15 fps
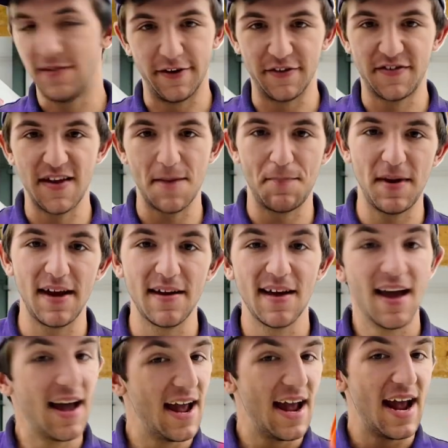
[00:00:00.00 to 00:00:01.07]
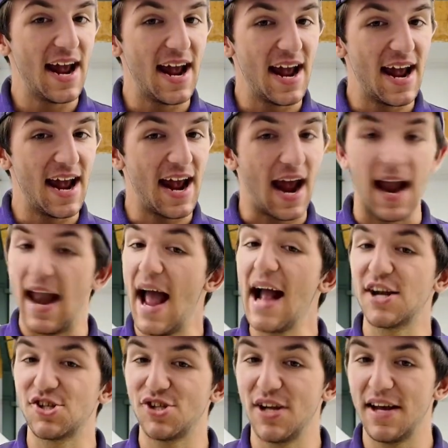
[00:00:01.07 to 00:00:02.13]
they're zippy, and
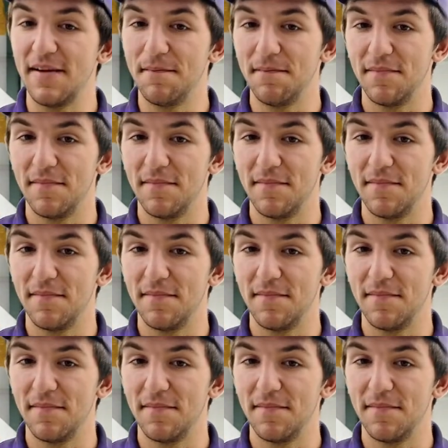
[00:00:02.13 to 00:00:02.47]
actually,